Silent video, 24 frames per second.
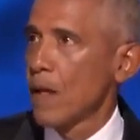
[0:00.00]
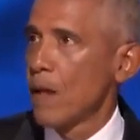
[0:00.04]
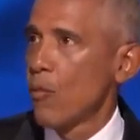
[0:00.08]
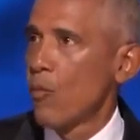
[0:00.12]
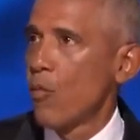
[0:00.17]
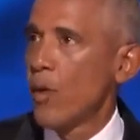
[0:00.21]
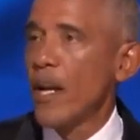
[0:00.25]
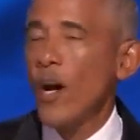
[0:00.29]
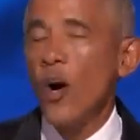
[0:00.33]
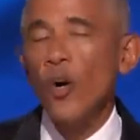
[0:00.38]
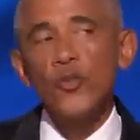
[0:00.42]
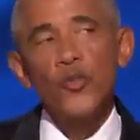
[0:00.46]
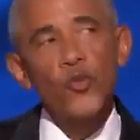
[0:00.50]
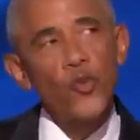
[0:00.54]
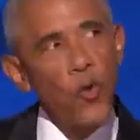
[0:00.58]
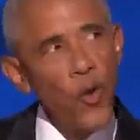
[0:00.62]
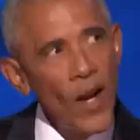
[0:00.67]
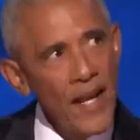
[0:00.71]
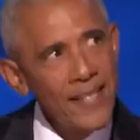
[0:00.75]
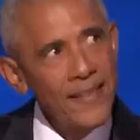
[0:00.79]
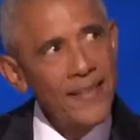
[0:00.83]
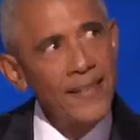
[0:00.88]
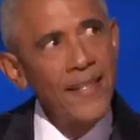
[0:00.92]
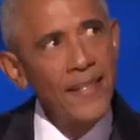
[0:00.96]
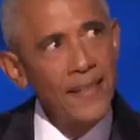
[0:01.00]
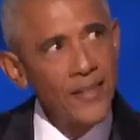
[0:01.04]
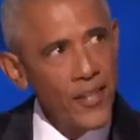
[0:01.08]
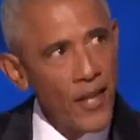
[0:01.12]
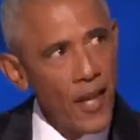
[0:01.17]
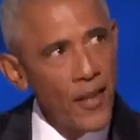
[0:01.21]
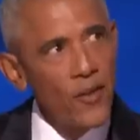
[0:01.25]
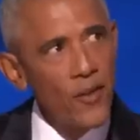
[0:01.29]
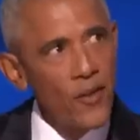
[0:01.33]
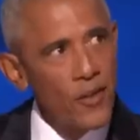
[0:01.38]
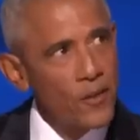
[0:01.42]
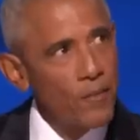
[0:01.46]
We don't trust each
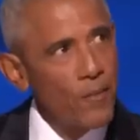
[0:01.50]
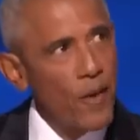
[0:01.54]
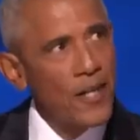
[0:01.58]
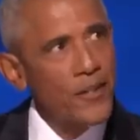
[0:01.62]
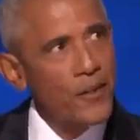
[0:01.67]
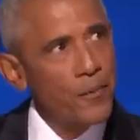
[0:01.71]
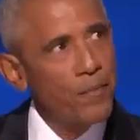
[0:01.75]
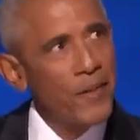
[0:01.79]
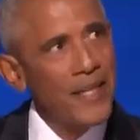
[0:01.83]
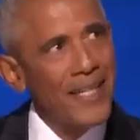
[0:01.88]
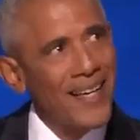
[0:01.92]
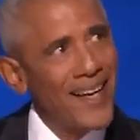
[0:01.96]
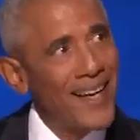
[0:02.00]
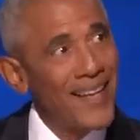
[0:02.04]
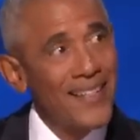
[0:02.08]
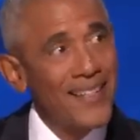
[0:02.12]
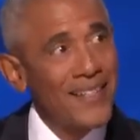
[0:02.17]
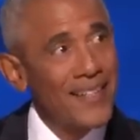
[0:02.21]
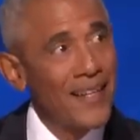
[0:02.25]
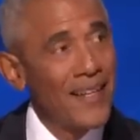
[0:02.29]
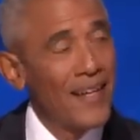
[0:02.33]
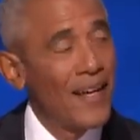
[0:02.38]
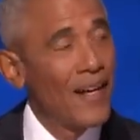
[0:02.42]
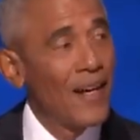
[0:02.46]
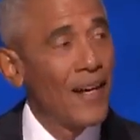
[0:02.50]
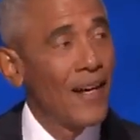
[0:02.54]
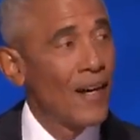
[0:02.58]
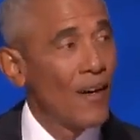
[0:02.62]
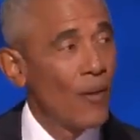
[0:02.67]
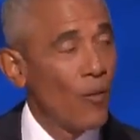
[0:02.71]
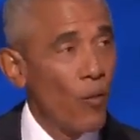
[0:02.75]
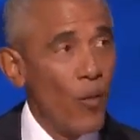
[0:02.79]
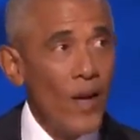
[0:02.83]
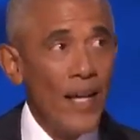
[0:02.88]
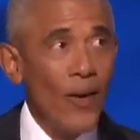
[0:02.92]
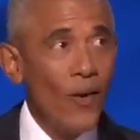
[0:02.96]
other as much because
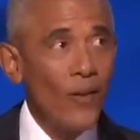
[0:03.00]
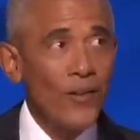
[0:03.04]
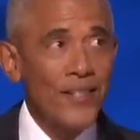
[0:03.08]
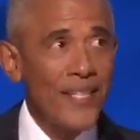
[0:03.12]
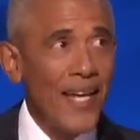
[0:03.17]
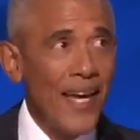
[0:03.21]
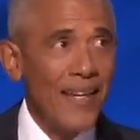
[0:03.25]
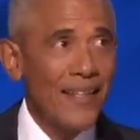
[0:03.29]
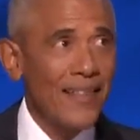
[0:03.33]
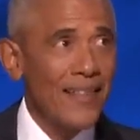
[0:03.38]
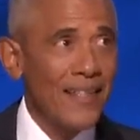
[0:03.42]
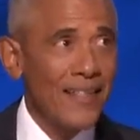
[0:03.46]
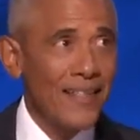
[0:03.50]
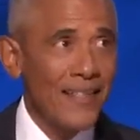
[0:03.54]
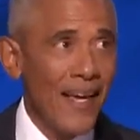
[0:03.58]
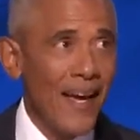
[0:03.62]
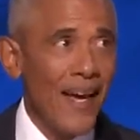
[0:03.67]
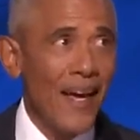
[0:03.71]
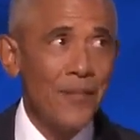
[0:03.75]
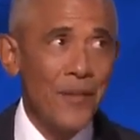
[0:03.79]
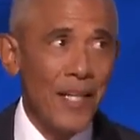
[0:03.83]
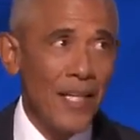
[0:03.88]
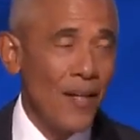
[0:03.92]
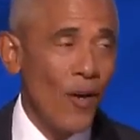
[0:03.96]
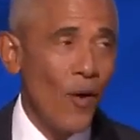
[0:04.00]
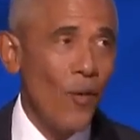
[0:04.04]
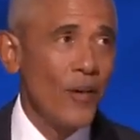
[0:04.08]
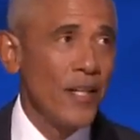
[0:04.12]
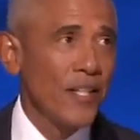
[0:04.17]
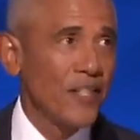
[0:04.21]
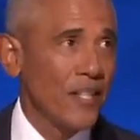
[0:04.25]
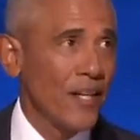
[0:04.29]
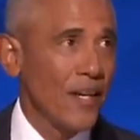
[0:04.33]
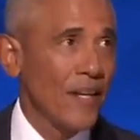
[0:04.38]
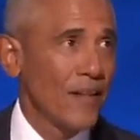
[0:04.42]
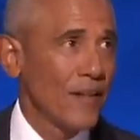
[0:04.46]
we don't take the time to know
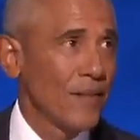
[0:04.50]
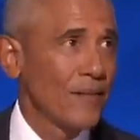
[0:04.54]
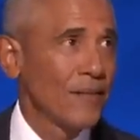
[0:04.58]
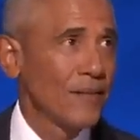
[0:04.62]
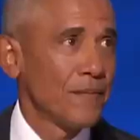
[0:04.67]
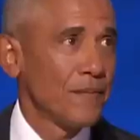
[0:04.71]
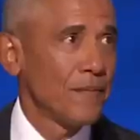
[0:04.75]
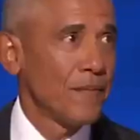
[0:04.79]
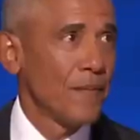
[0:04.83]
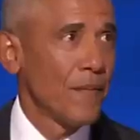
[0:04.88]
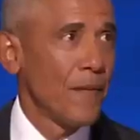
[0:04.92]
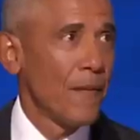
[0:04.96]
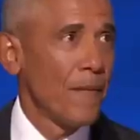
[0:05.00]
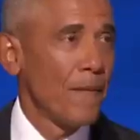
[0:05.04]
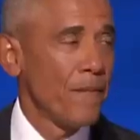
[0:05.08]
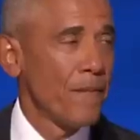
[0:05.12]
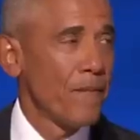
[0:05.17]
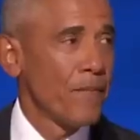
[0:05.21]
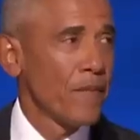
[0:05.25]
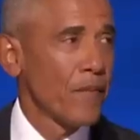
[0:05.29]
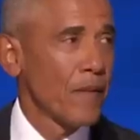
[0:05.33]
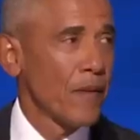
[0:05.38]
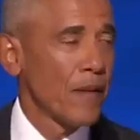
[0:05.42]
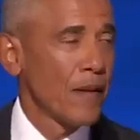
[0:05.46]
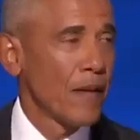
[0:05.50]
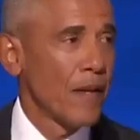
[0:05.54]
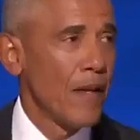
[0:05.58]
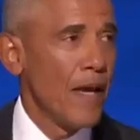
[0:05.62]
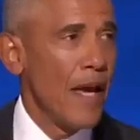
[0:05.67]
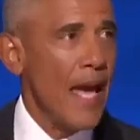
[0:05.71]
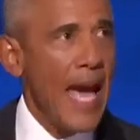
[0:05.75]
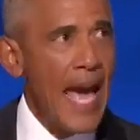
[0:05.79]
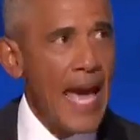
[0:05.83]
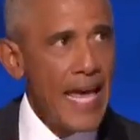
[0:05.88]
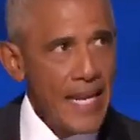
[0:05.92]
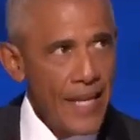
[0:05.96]
each other.
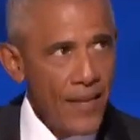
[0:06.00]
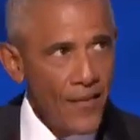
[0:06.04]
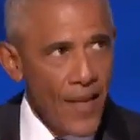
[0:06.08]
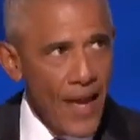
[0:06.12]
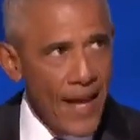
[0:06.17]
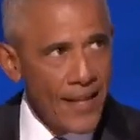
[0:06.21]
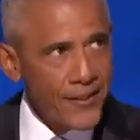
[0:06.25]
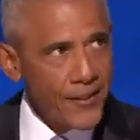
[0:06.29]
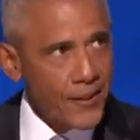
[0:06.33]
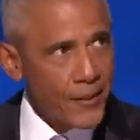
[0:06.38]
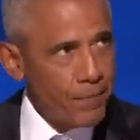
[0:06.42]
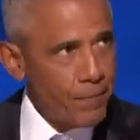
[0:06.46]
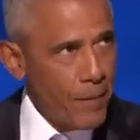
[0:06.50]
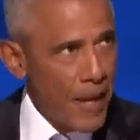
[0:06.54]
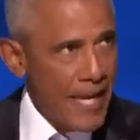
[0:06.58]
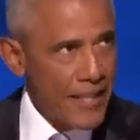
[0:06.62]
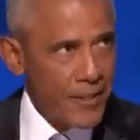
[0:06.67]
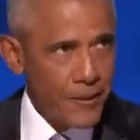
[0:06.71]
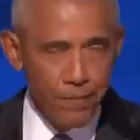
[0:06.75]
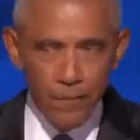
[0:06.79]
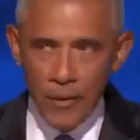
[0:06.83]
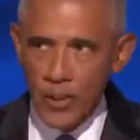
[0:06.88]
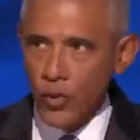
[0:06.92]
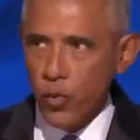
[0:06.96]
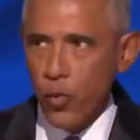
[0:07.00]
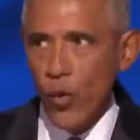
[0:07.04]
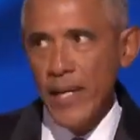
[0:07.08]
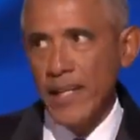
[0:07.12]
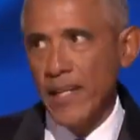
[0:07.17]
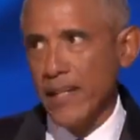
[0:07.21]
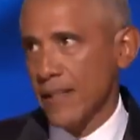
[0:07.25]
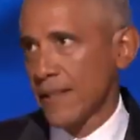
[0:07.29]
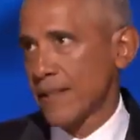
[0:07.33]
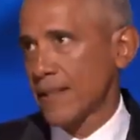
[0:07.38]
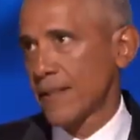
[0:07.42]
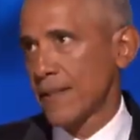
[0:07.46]
And in that space
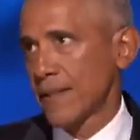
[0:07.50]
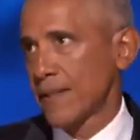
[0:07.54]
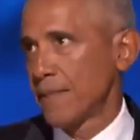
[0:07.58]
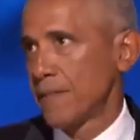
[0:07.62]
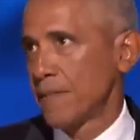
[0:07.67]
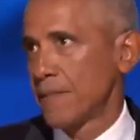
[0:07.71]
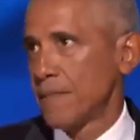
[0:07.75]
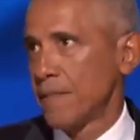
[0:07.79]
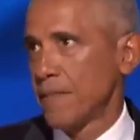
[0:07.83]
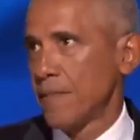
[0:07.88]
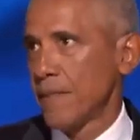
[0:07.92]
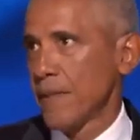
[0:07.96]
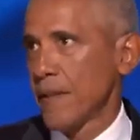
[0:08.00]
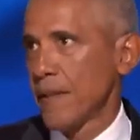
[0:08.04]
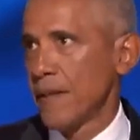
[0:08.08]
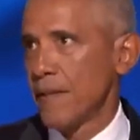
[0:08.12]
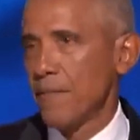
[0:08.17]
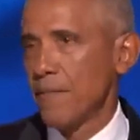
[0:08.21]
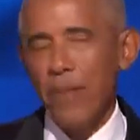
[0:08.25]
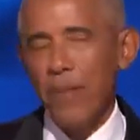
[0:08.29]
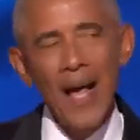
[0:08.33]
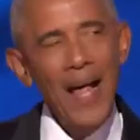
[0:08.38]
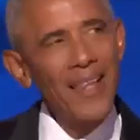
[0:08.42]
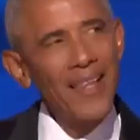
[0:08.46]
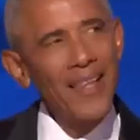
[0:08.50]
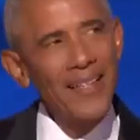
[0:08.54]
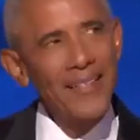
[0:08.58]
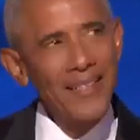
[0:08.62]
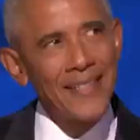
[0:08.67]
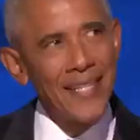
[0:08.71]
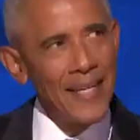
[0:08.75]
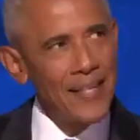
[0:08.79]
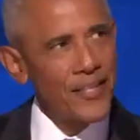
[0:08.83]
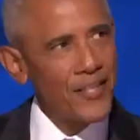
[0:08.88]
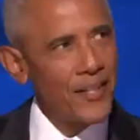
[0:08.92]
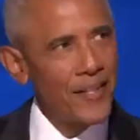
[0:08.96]
between us,
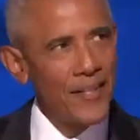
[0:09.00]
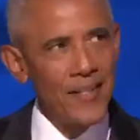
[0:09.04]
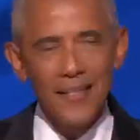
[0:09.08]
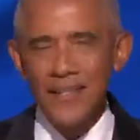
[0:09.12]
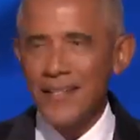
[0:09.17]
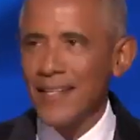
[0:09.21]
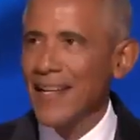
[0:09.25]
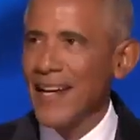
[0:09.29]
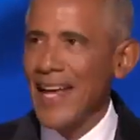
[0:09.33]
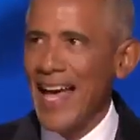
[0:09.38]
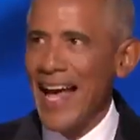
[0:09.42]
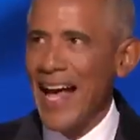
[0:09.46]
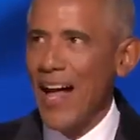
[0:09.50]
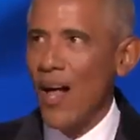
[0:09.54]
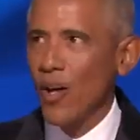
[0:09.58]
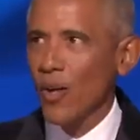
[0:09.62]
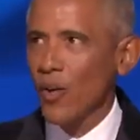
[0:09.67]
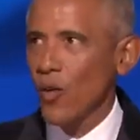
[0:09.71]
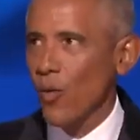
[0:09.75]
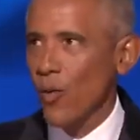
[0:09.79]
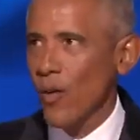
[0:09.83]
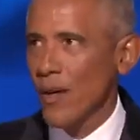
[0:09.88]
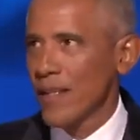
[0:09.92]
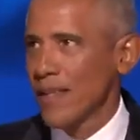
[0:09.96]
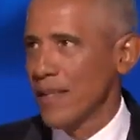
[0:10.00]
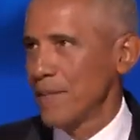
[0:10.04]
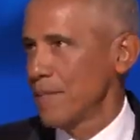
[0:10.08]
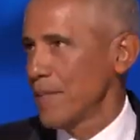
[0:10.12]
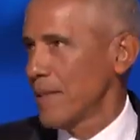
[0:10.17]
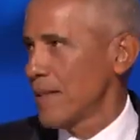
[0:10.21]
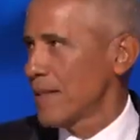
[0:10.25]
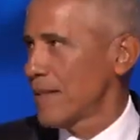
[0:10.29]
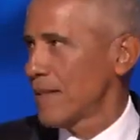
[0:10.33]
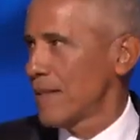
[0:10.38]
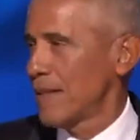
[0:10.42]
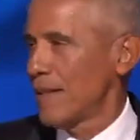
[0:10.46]
politicians and
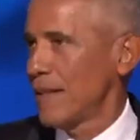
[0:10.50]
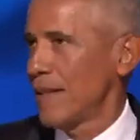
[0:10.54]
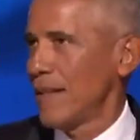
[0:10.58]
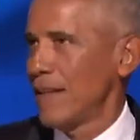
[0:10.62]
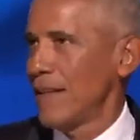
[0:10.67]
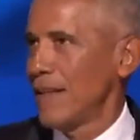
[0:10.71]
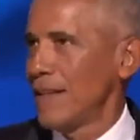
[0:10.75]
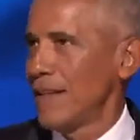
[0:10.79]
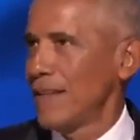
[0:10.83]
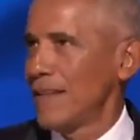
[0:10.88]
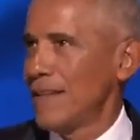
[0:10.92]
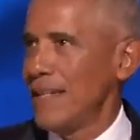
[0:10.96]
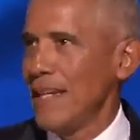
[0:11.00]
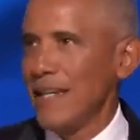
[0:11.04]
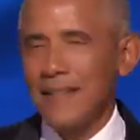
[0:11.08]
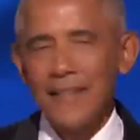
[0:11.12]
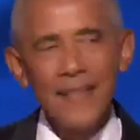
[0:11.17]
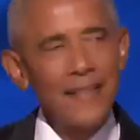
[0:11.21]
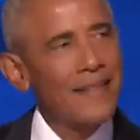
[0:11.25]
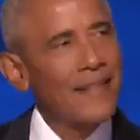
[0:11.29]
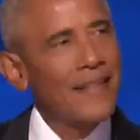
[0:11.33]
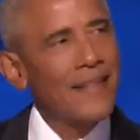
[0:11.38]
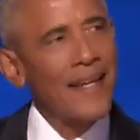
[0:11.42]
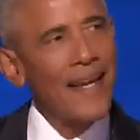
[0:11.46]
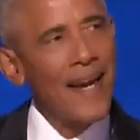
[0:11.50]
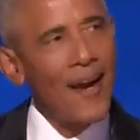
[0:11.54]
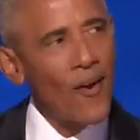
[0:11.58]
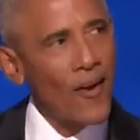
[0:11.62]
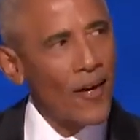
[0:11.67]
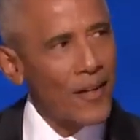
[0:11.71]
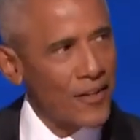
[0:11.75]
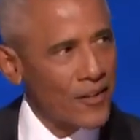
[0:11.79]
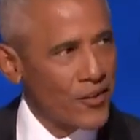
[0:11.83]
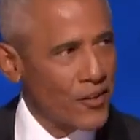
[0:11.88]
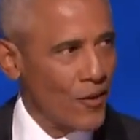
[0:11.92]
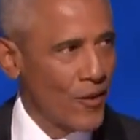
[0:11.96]
algorithms teach us to
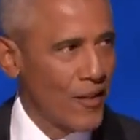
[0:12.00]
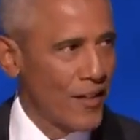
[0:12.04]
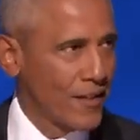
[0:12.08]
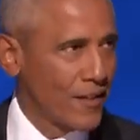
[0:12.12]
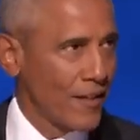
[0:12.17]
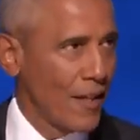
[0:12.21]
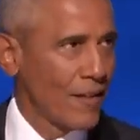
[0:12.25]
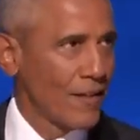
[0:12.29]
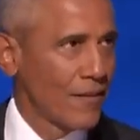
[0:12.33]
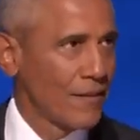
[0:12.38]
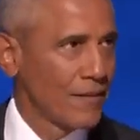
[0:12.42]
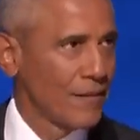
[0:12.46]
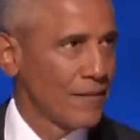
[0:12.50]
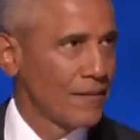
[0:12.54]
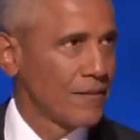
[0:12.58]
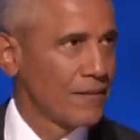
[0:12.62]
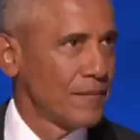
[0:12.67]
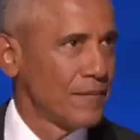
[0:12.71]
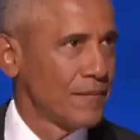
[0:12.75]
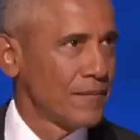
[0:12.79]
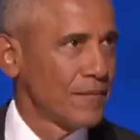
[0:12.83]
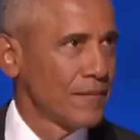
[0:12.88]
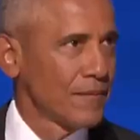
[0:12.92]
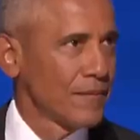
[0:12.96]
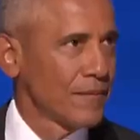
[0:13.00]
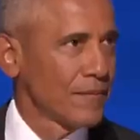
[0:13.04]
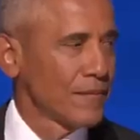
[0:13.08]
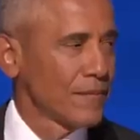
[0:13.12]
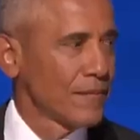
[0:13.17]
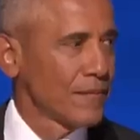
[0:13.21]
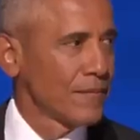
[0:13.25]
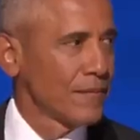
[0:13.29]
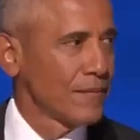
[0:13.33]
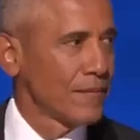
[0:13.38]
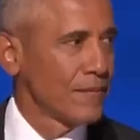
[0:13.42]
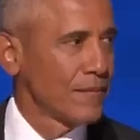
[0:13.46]
caricature each other
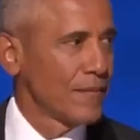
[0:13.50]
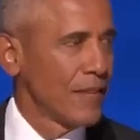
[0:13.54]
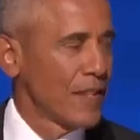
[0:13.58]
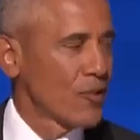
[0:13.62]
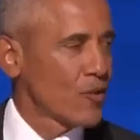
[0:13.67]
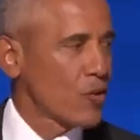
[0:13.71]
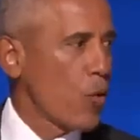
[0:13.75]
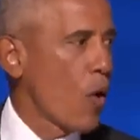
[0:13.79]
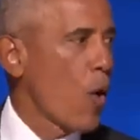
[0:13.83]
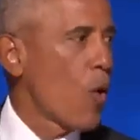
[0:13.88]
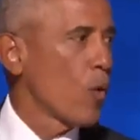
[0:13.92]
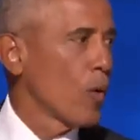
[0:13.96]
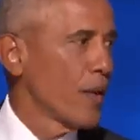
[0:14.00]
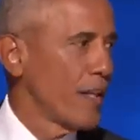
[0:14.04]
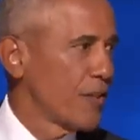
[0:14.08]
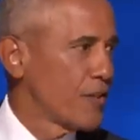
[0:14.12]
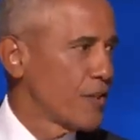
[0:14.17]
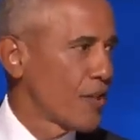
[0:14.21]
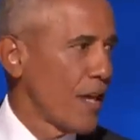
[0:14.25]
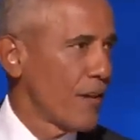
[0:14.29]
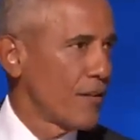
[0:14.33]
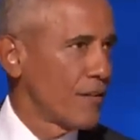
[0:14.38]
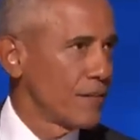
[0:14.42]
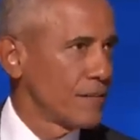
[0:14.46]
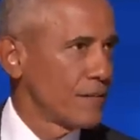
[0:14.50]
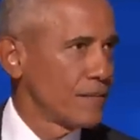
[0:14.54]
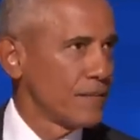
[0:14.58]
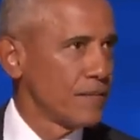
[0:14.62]
and troll each other